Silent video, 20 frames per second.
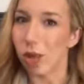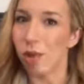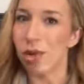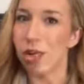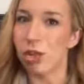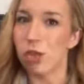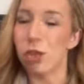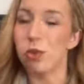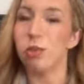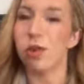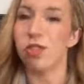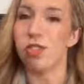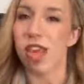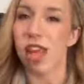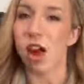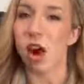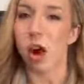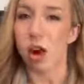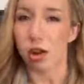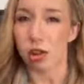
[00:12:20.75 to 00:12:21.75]
I would assume, if
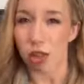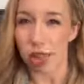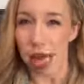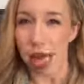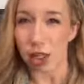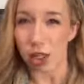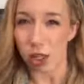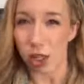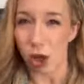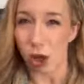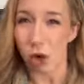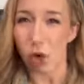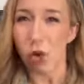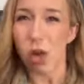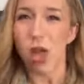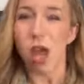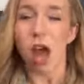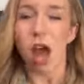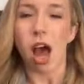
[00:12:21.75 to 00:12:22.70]
they are that low